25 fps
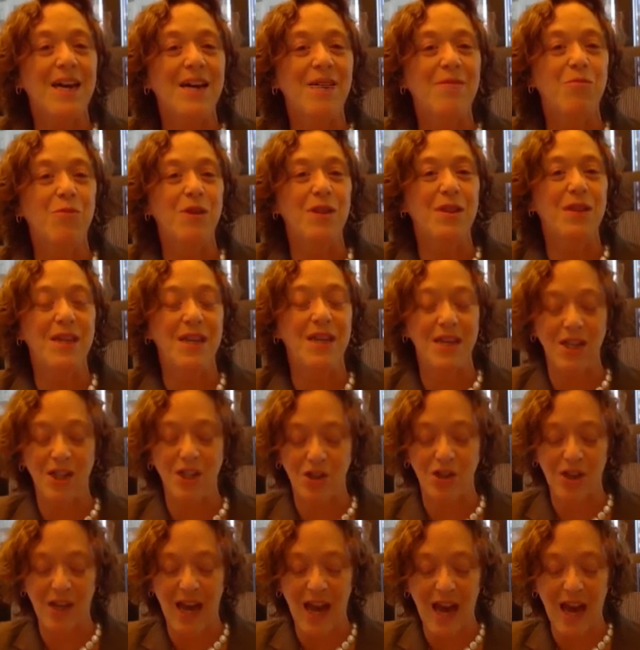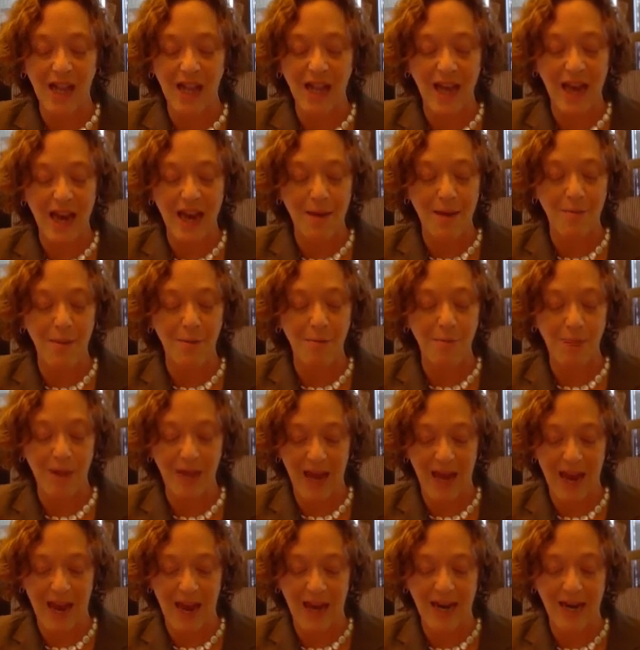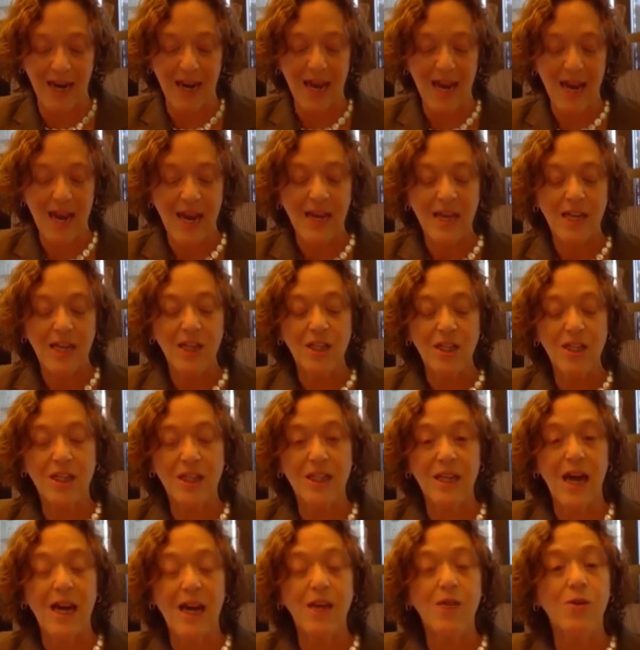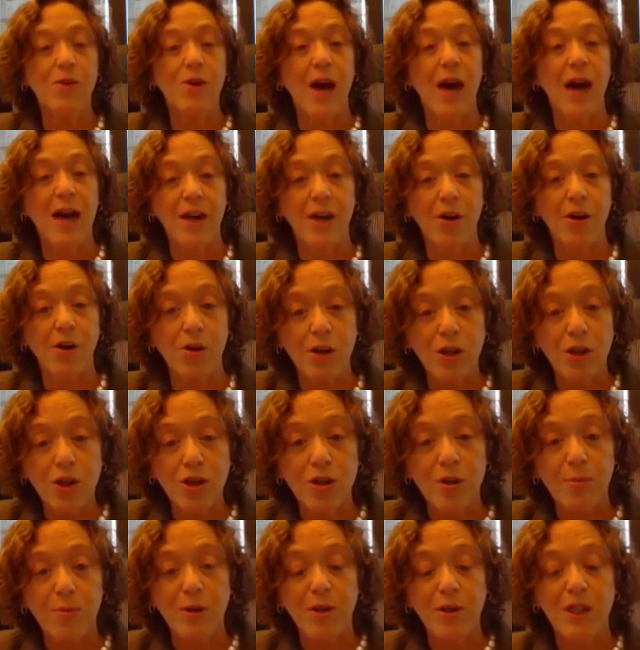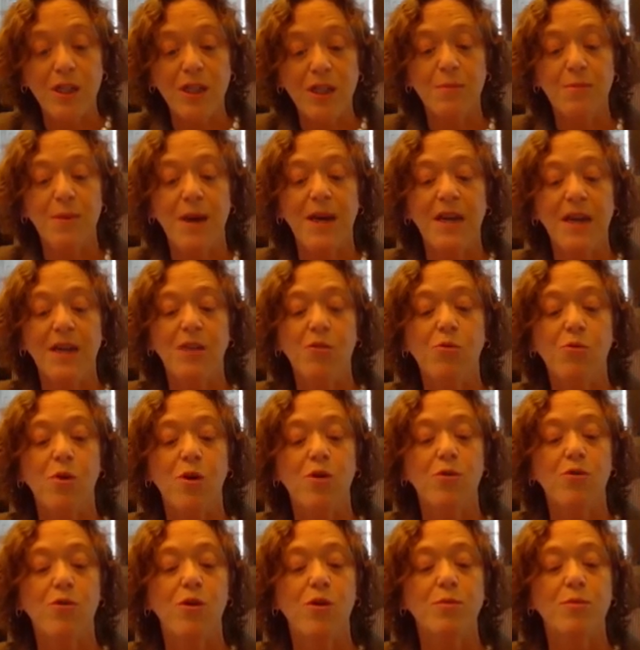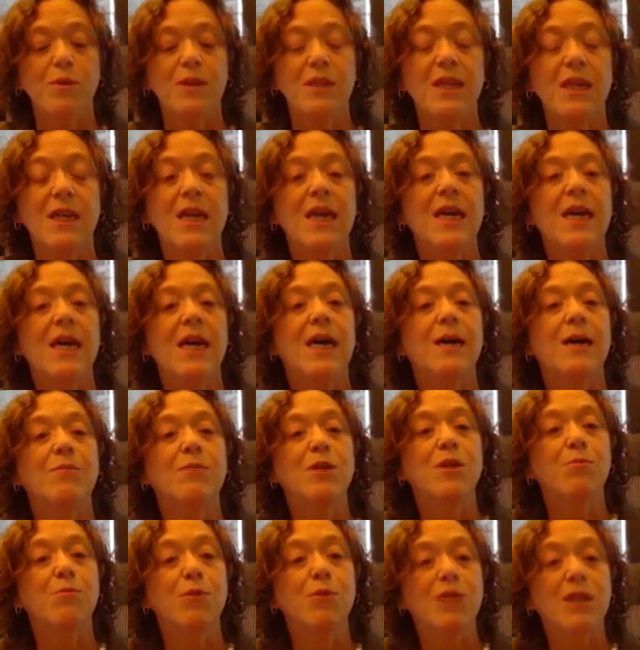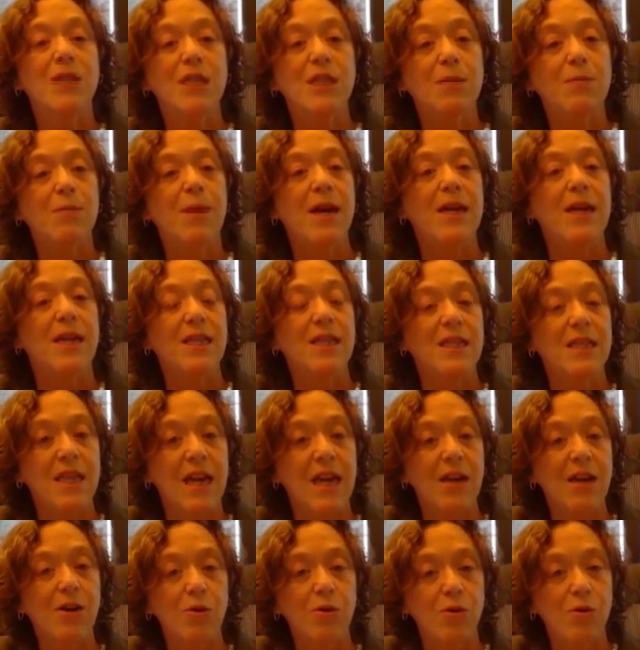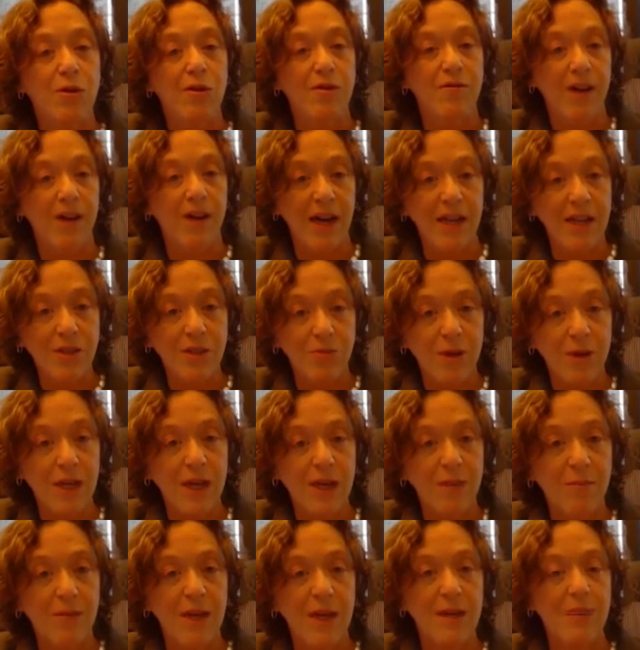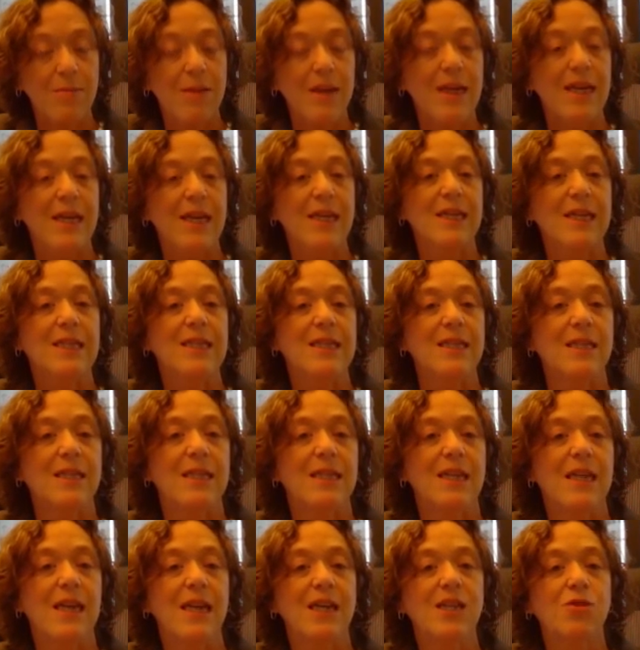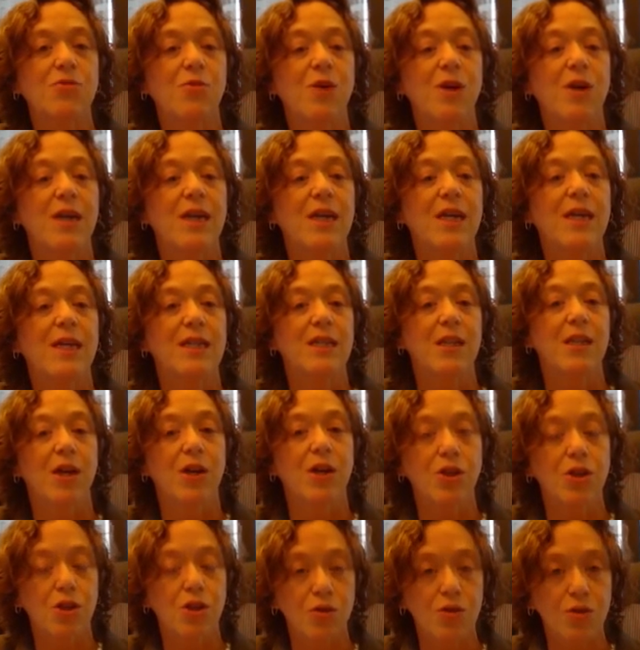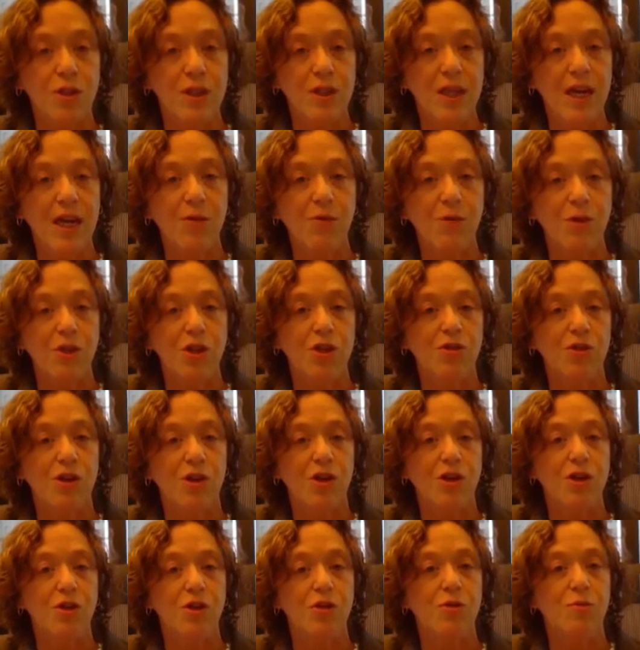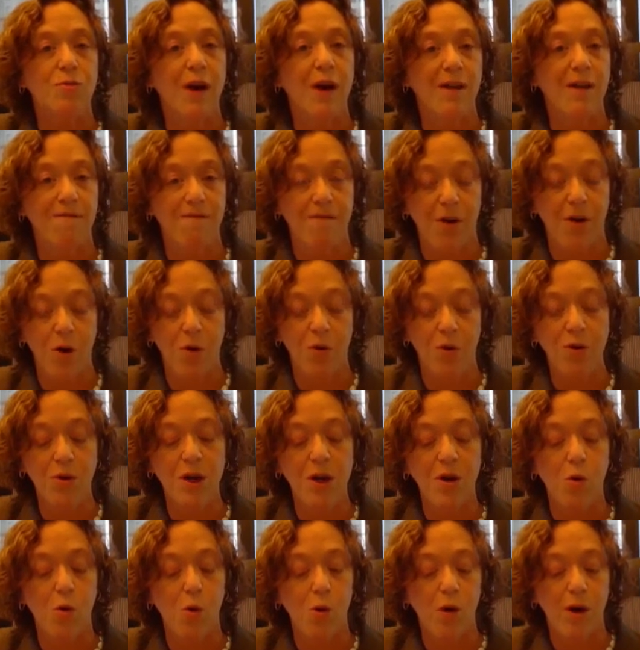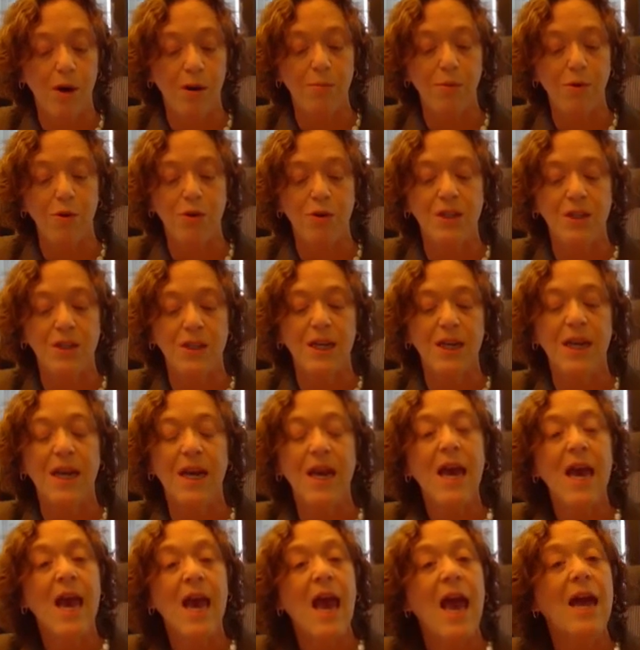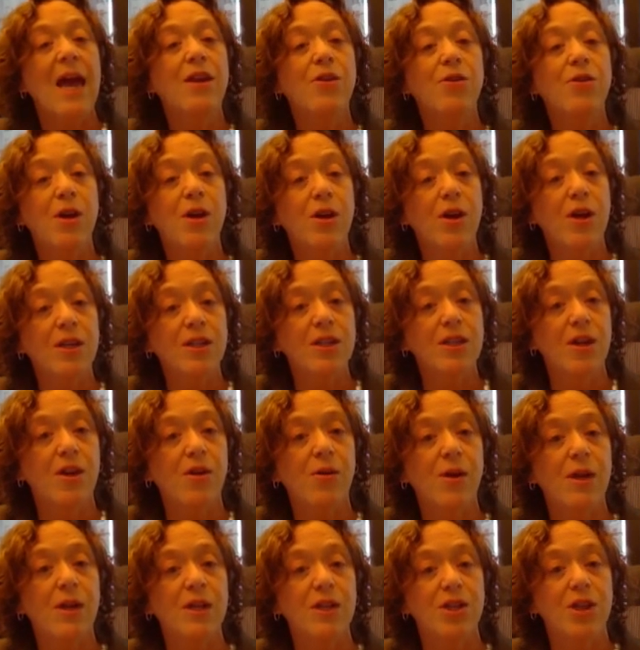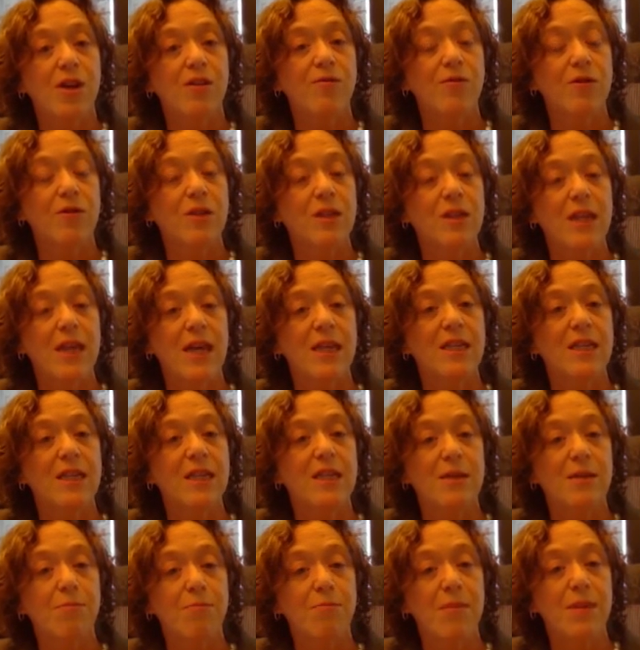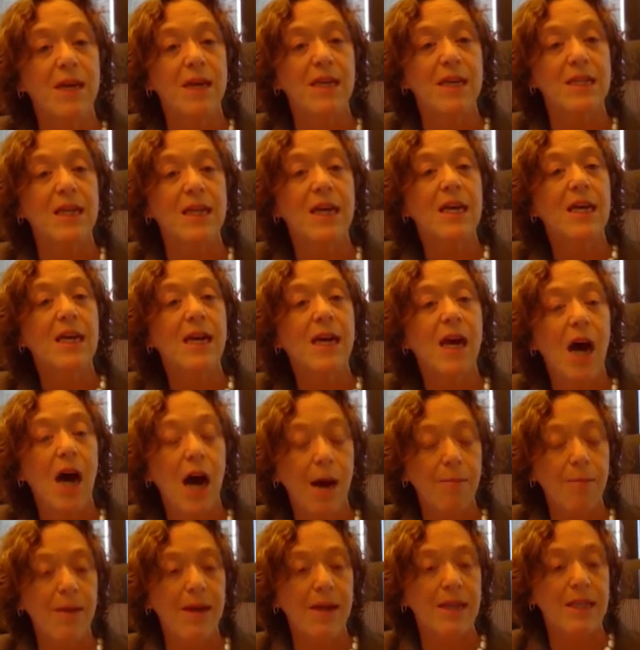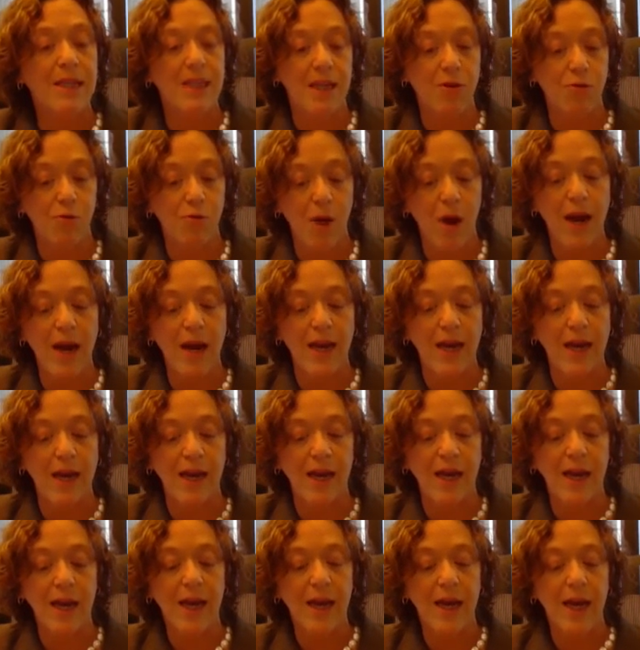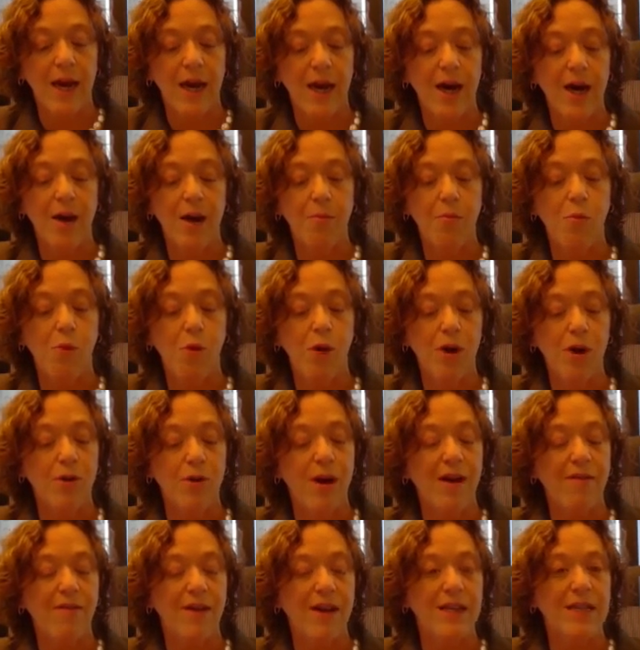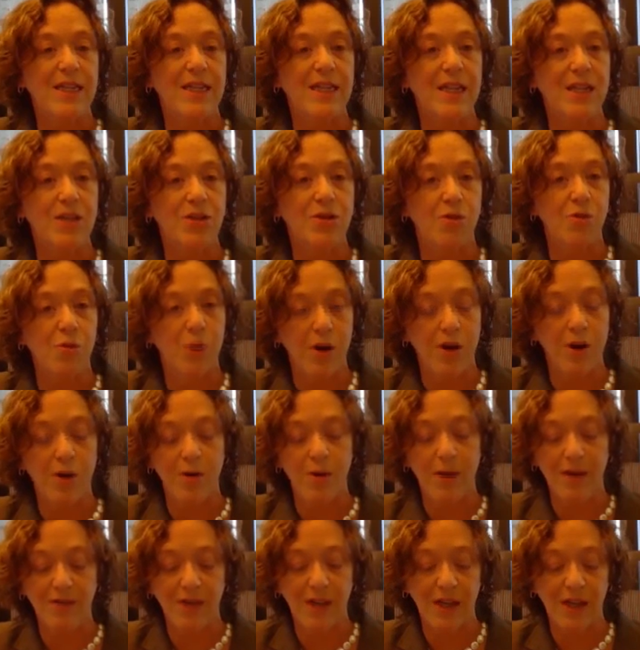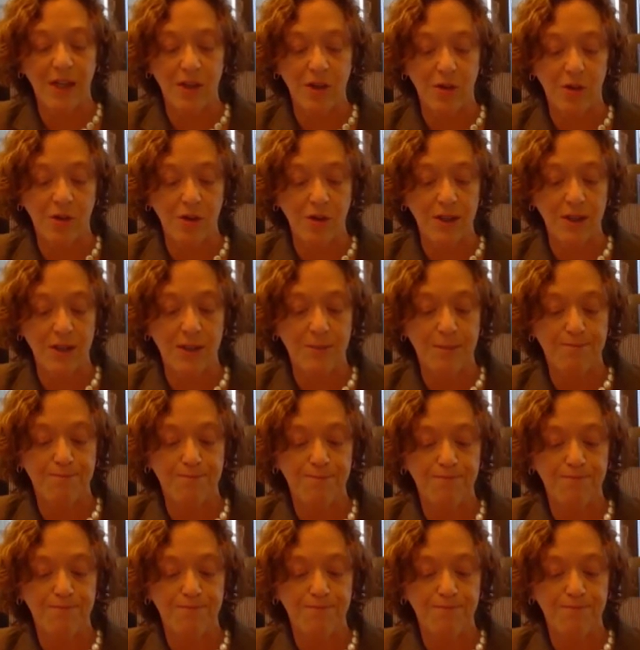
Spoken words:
with the initial CalAIM plan. I encourage you to participate in the work groups, to participate in the Stakeholder Advisory Committee meetings. The next one is on Tuesday, which you can do by phone or in person. And you can also, as Jennifer said, submit comments in writing where you have ideas or where you have concerns.